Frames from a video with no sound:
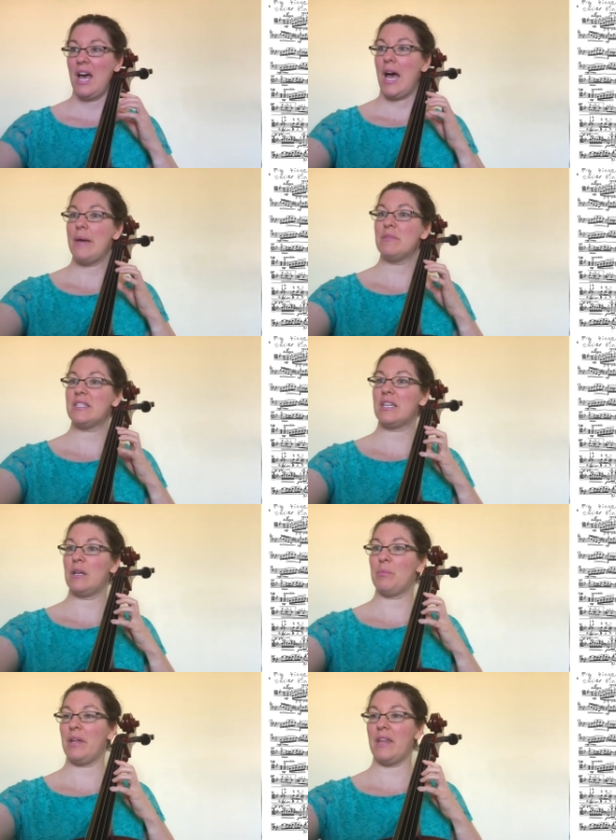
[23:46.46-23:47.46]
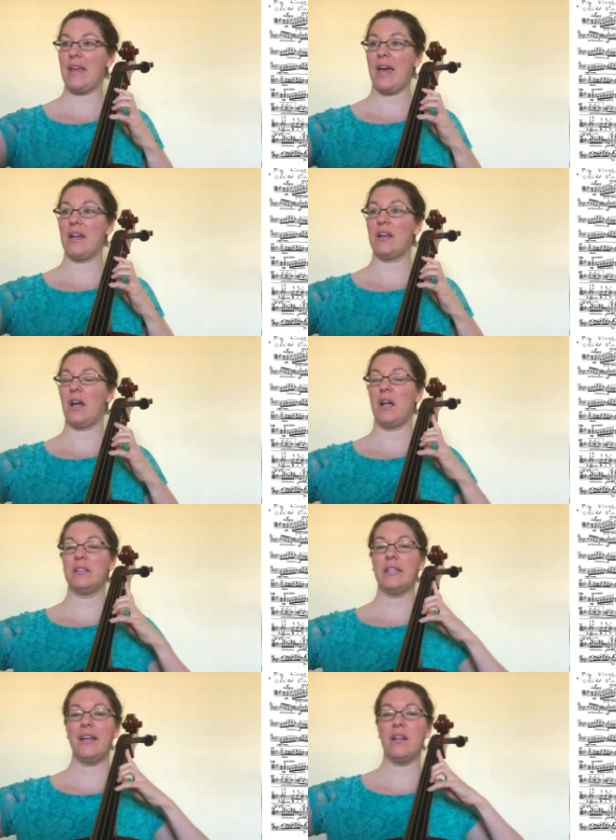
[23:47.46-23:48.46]
I'm just going to play that a
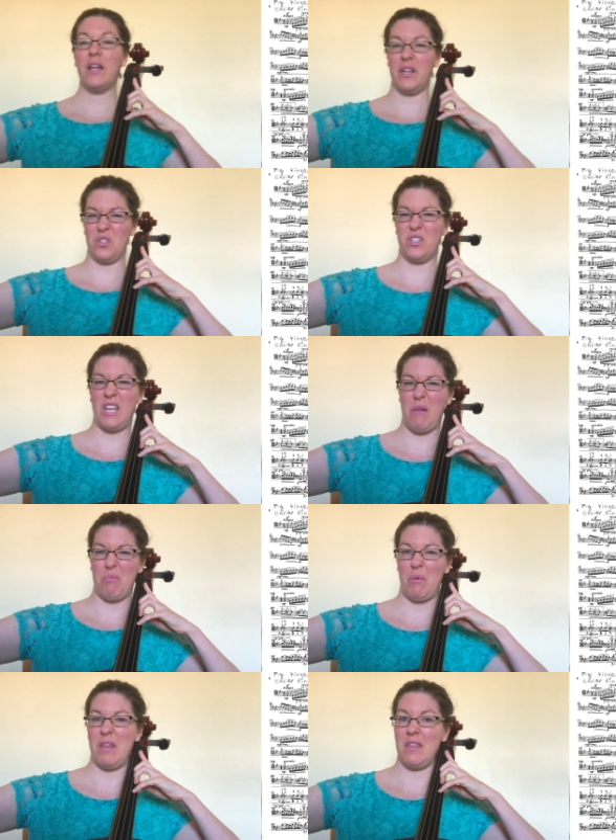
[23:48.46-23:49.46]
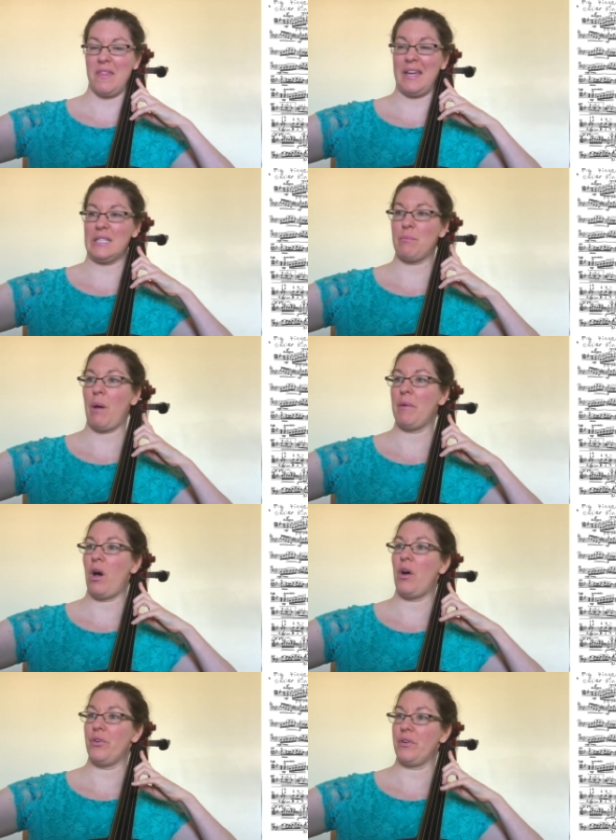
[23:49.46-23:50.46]
little under tempo. I think that's probably
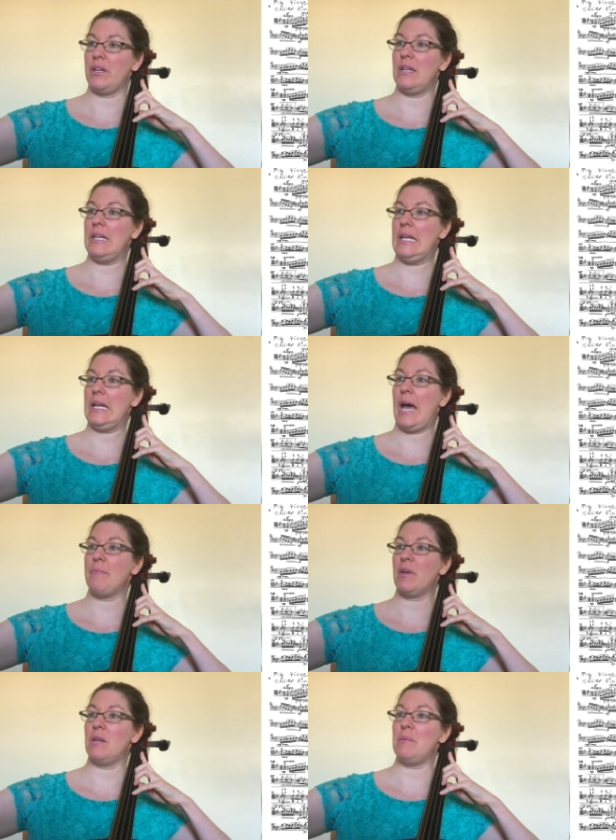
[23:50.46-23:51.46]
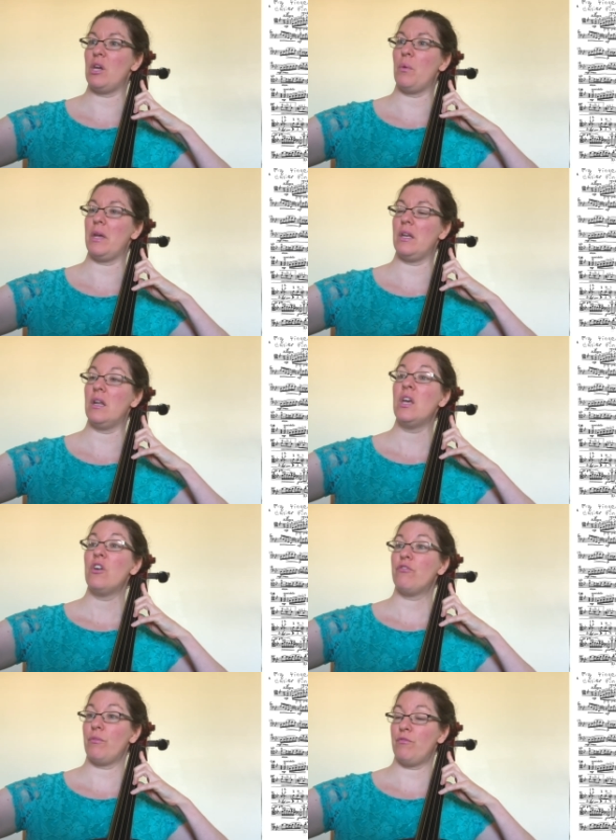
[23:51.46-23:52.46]
all you're going to need. I'm going to be going
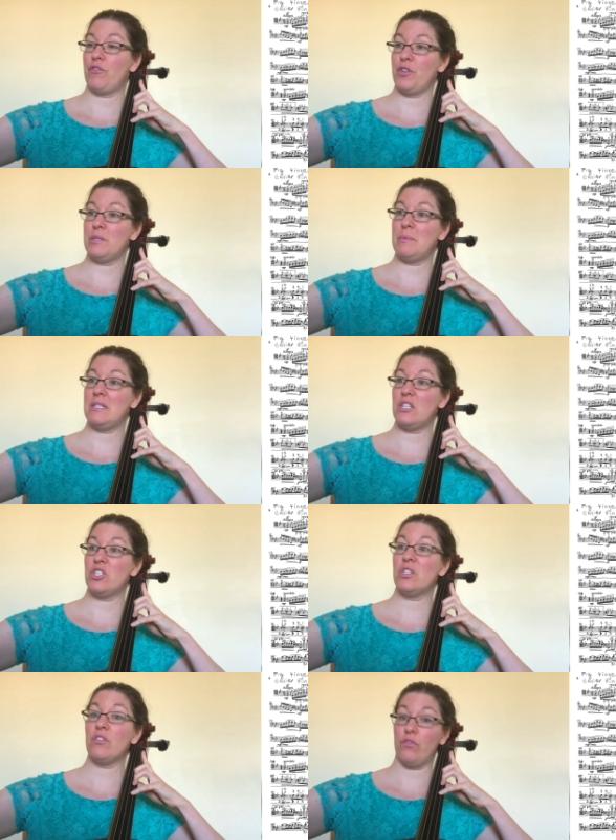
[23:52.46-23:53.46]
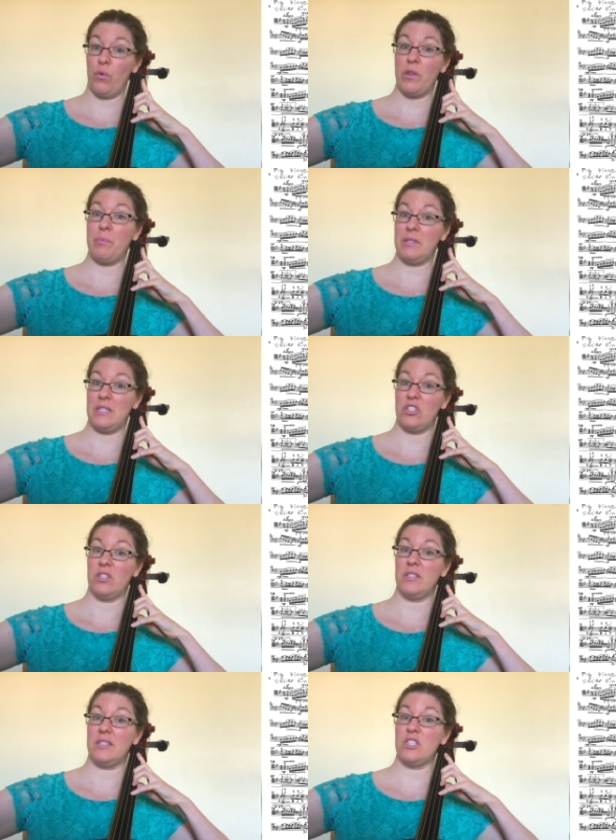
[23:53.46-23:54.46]
from first position to 4th
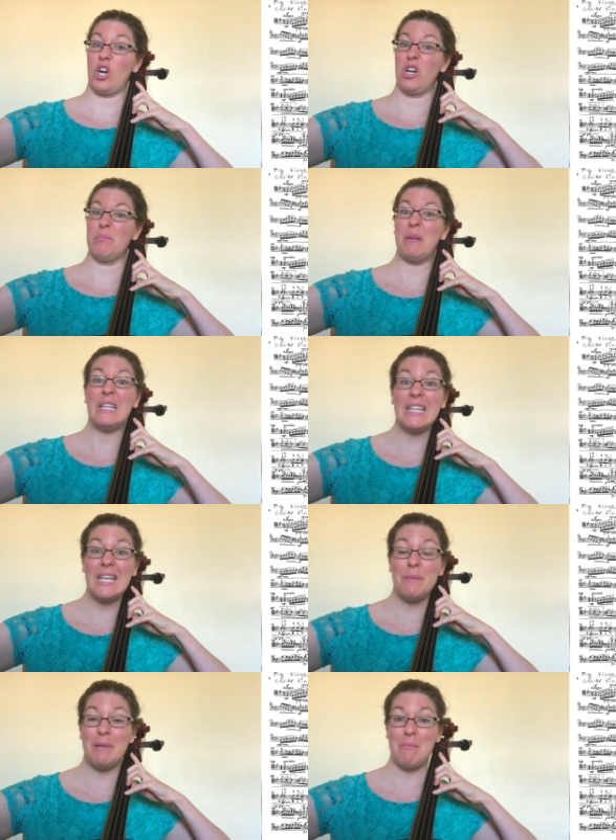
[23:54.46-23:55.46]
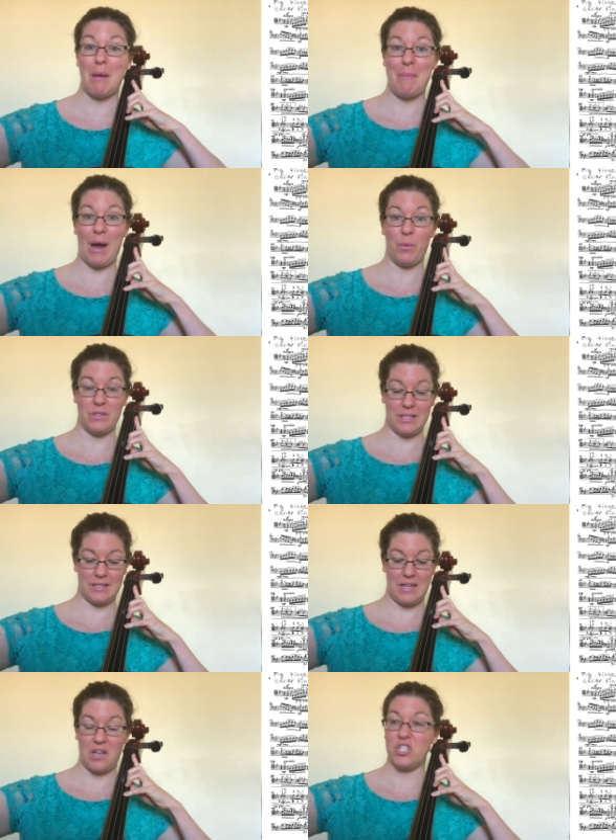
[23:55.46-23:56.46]
position to start, but keeping my backwards
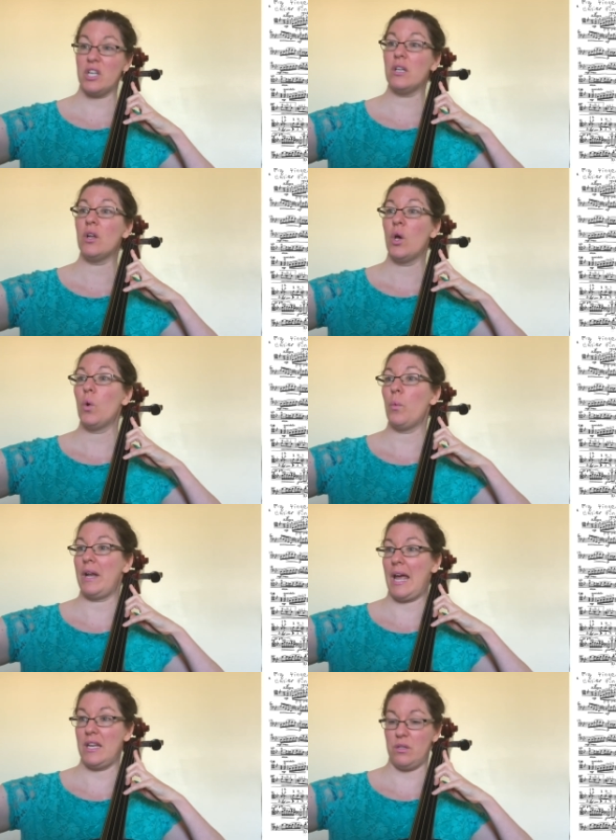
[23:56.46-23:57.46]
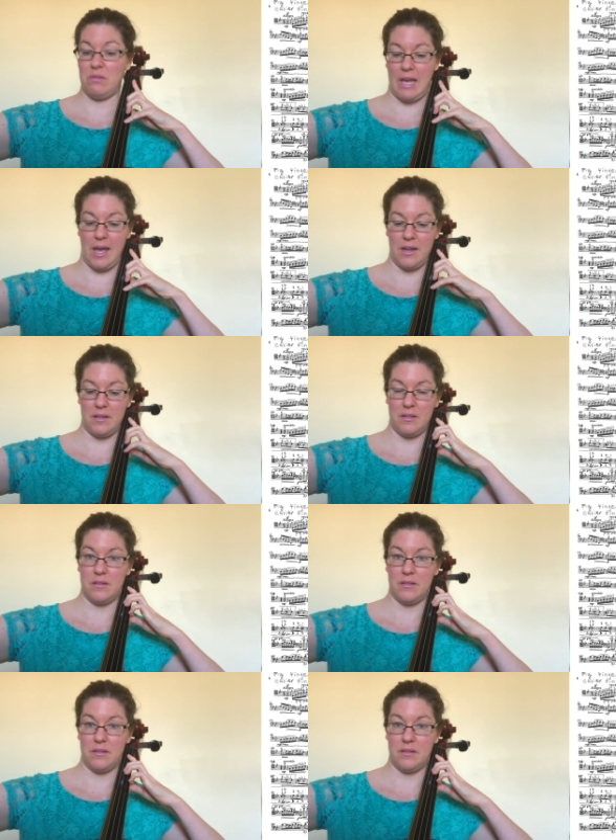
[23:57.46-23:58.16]
extension when I do that.